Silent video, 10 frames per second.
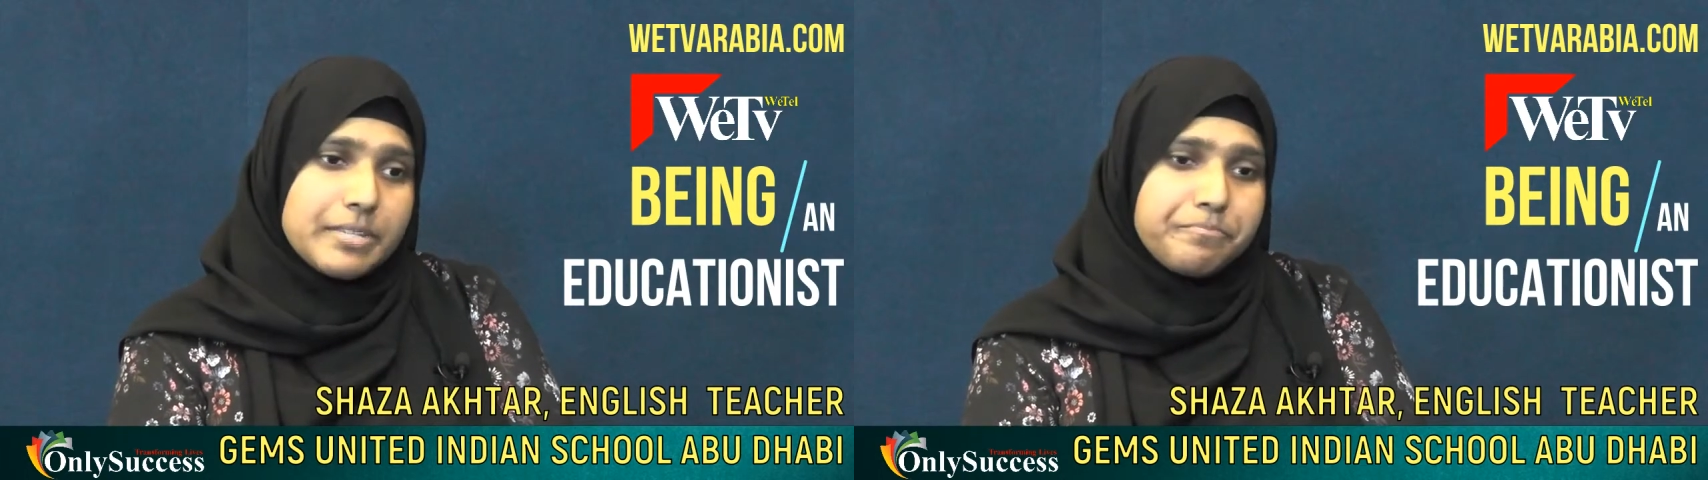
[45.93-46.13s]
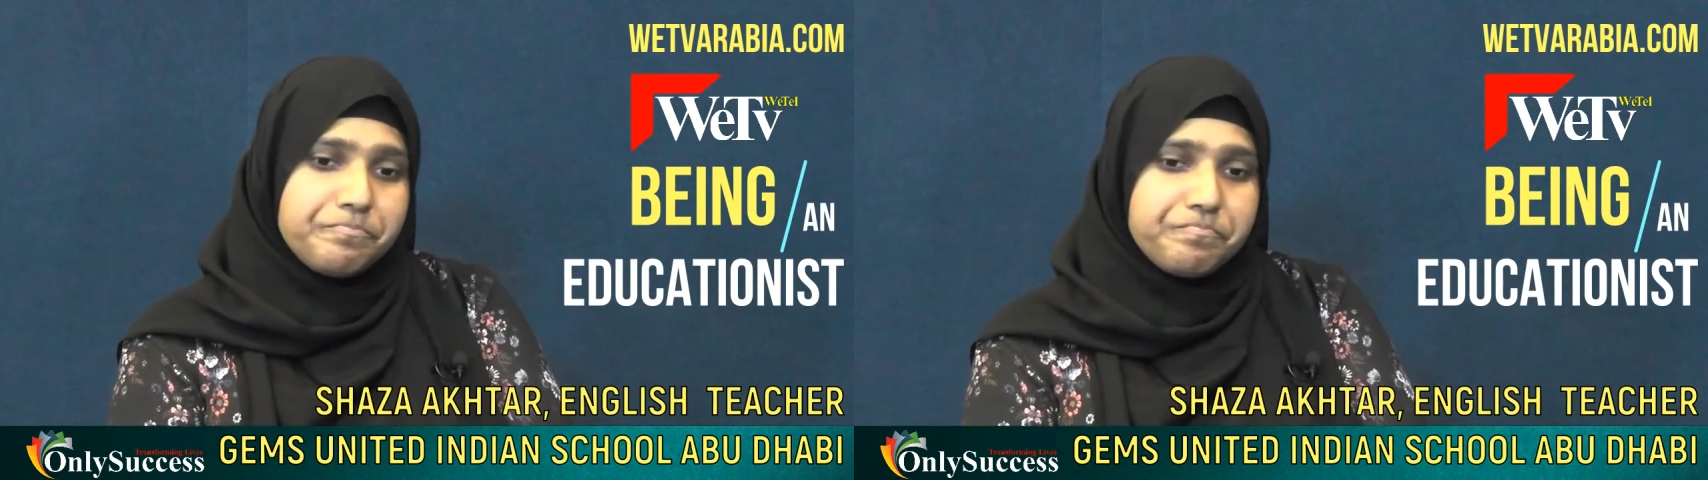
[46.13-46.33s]

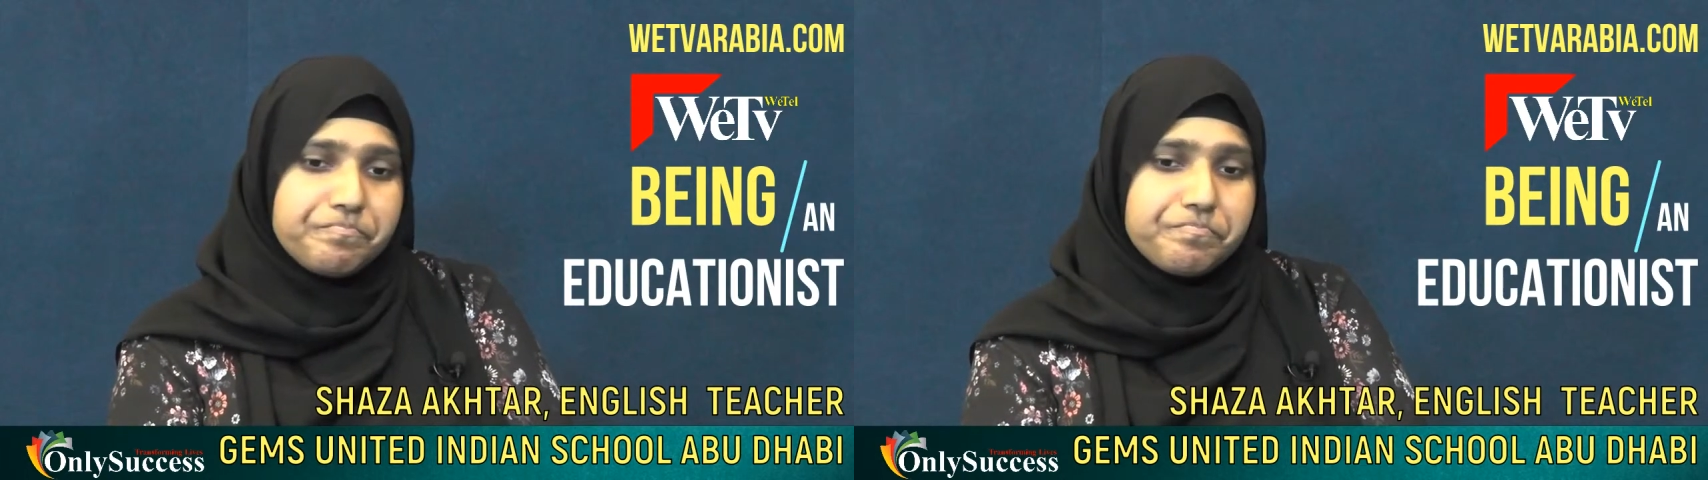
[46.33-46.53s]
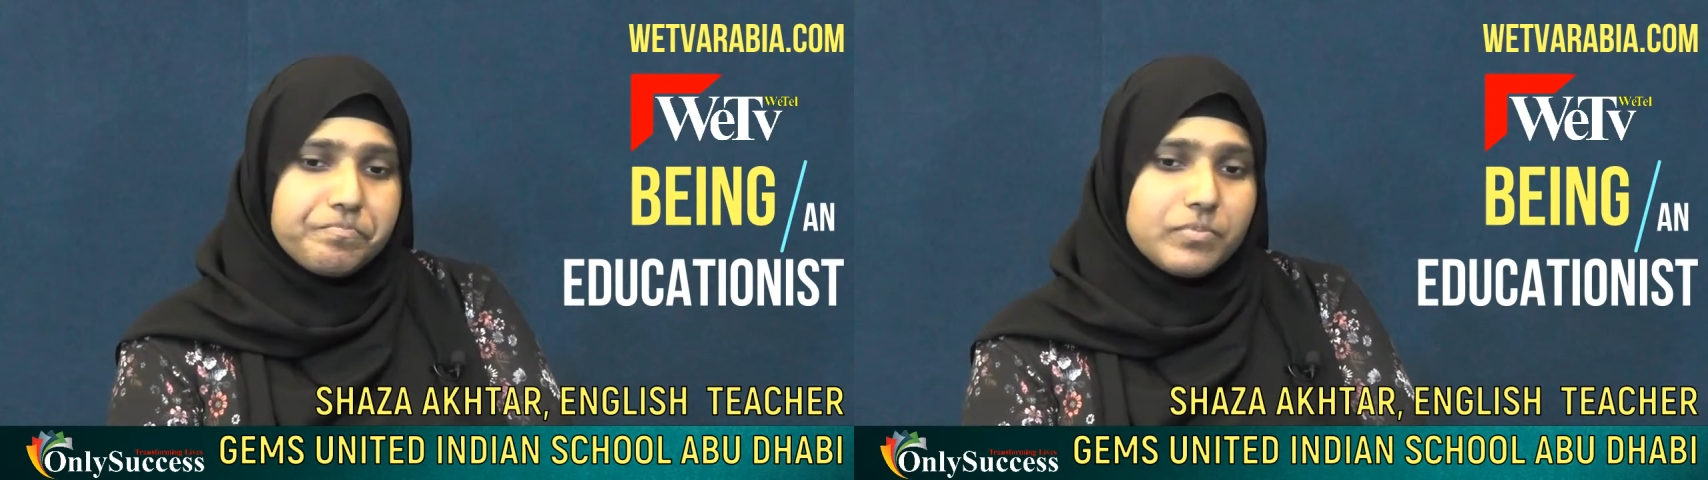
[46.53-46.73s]
in,
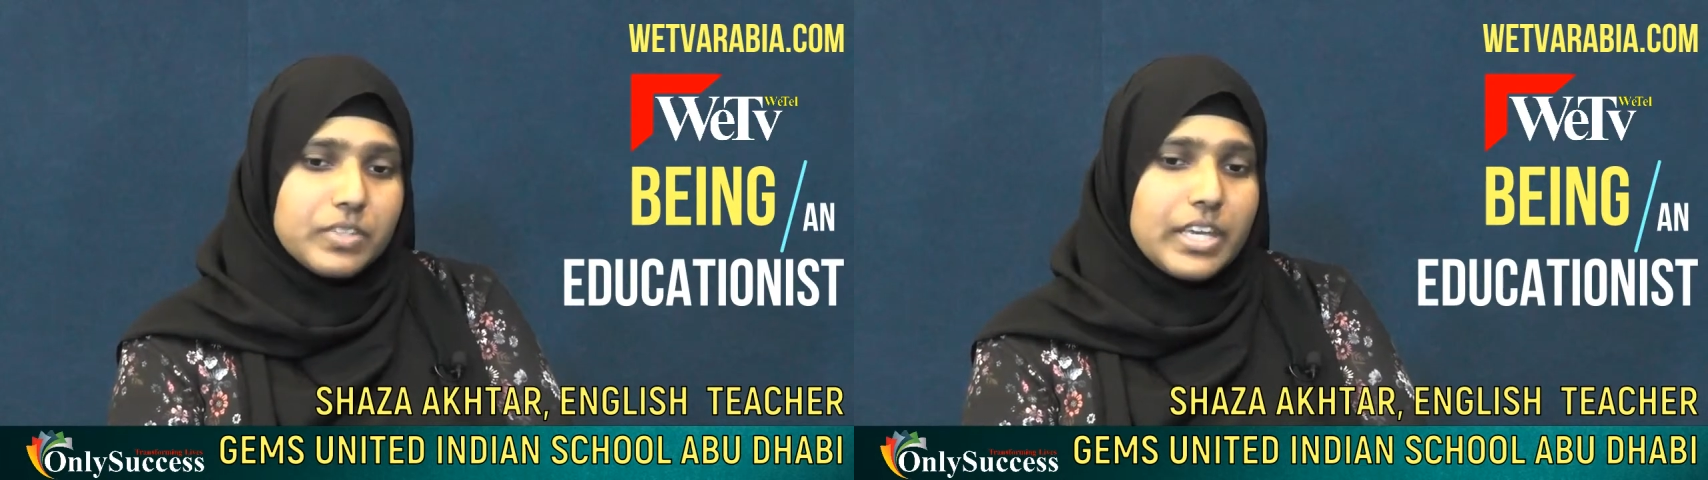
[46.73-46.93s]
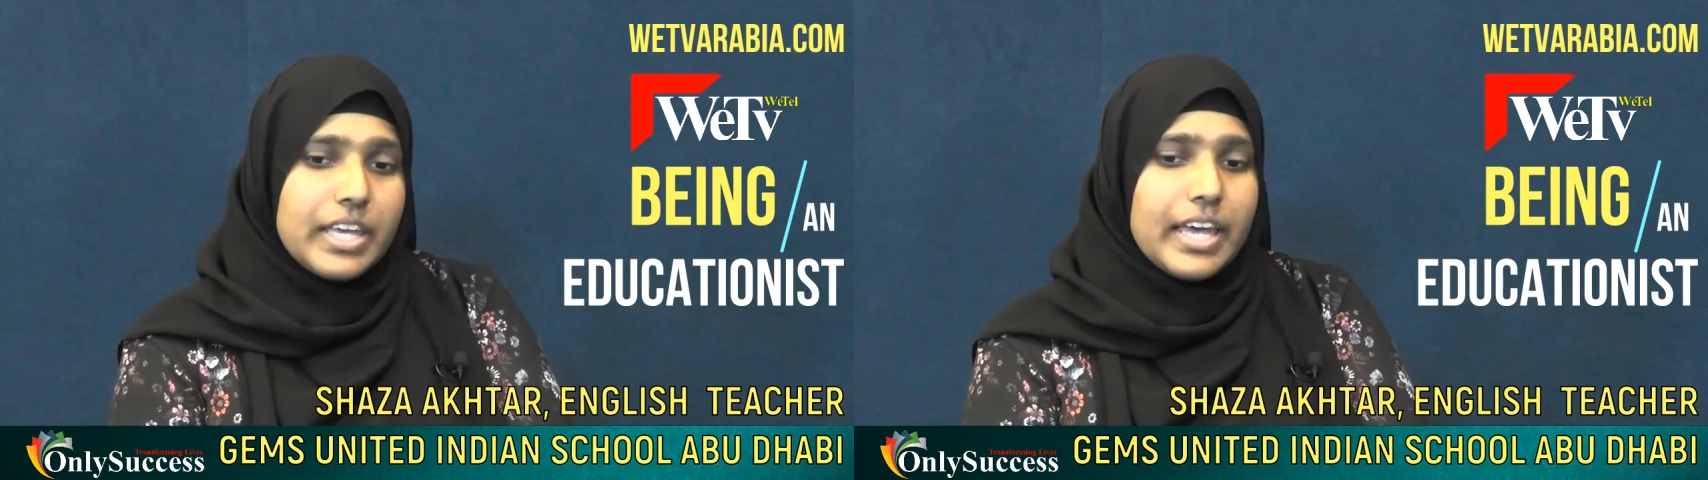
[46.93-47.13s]

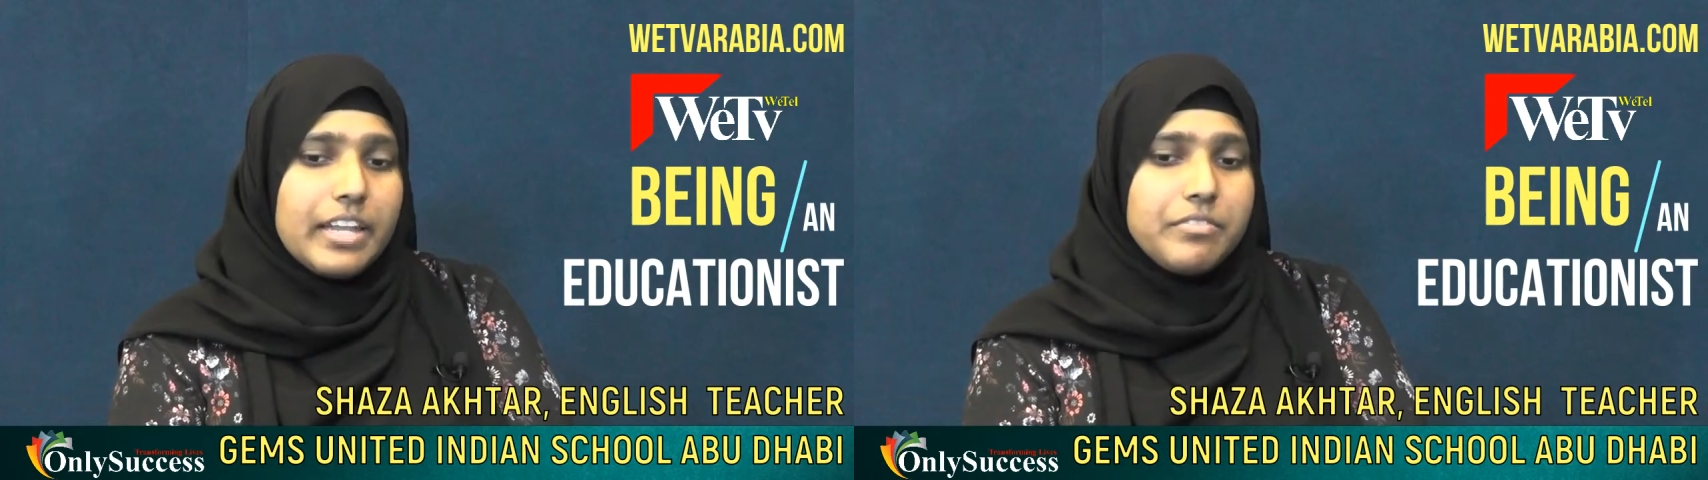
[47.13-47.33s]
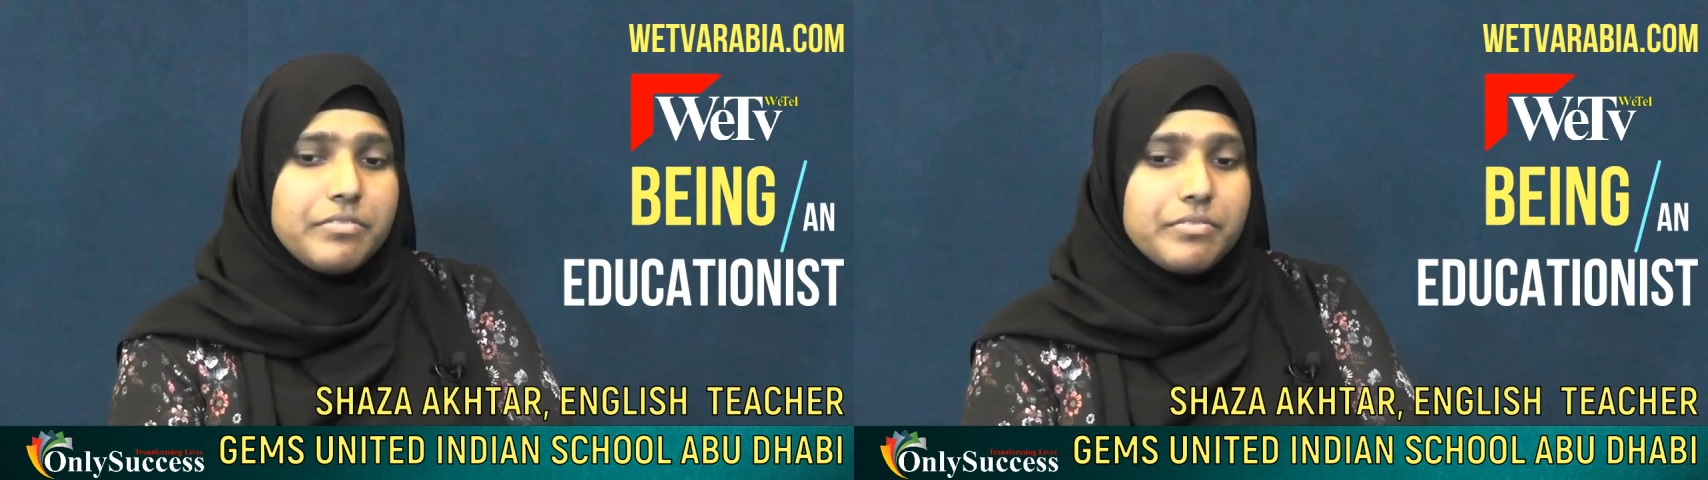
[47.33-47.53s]
it
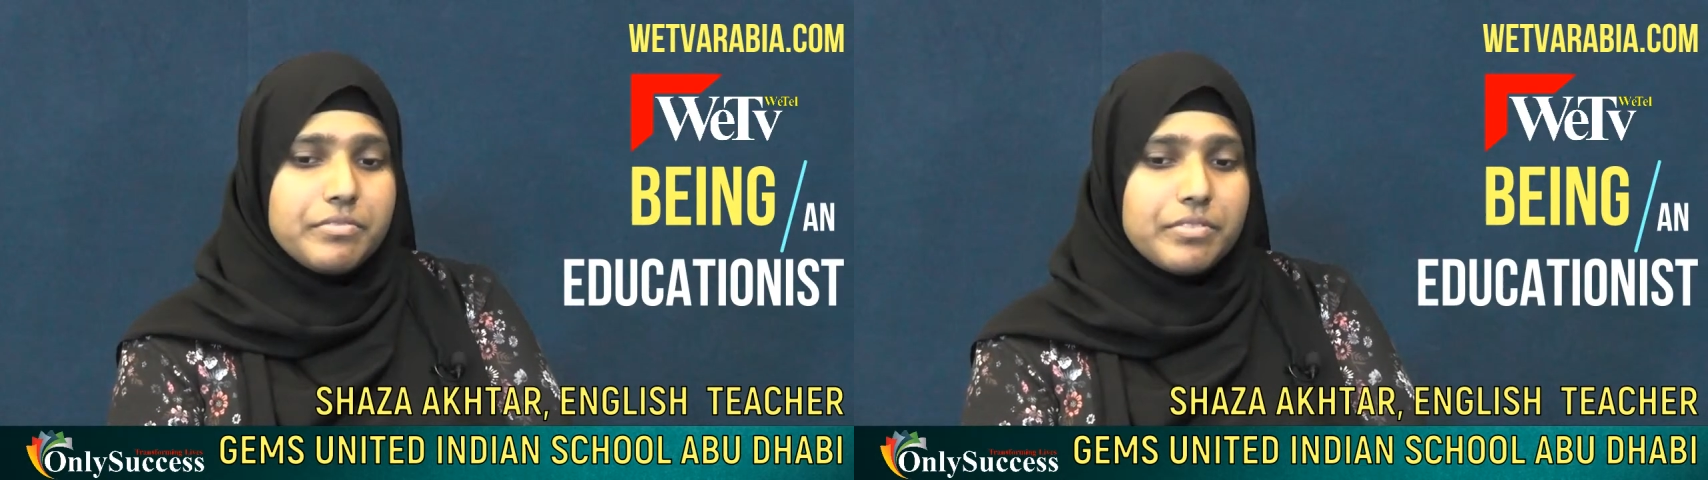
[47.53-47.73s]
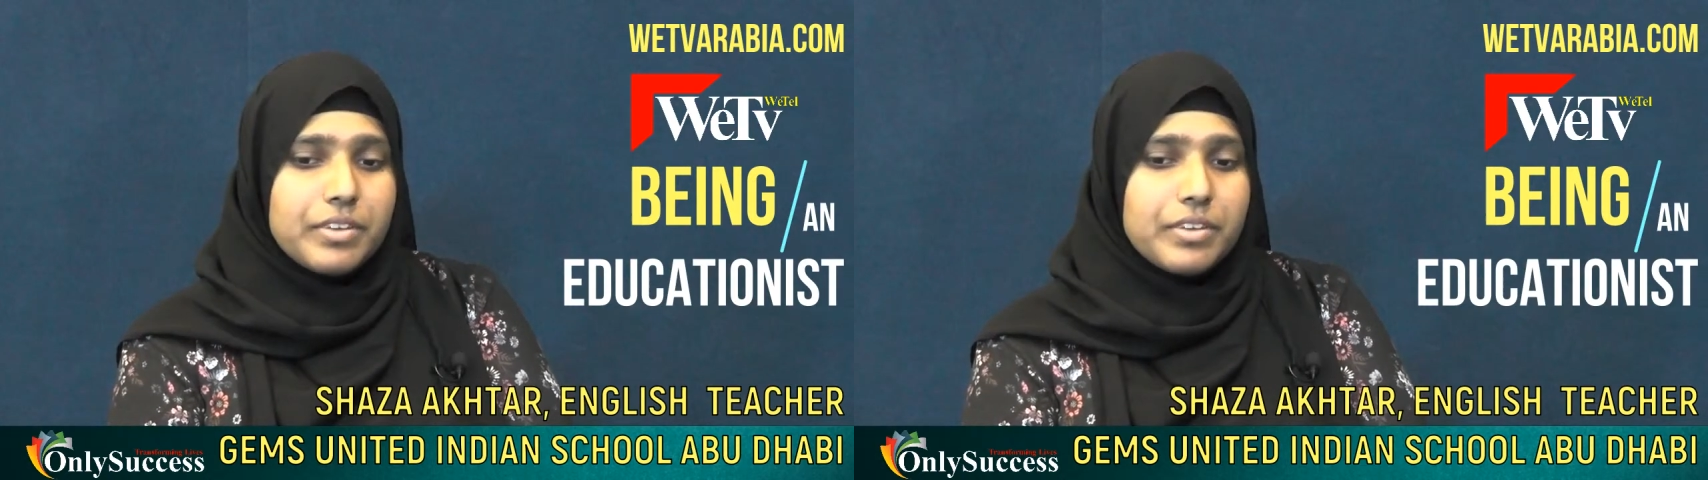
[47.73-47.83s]
kind of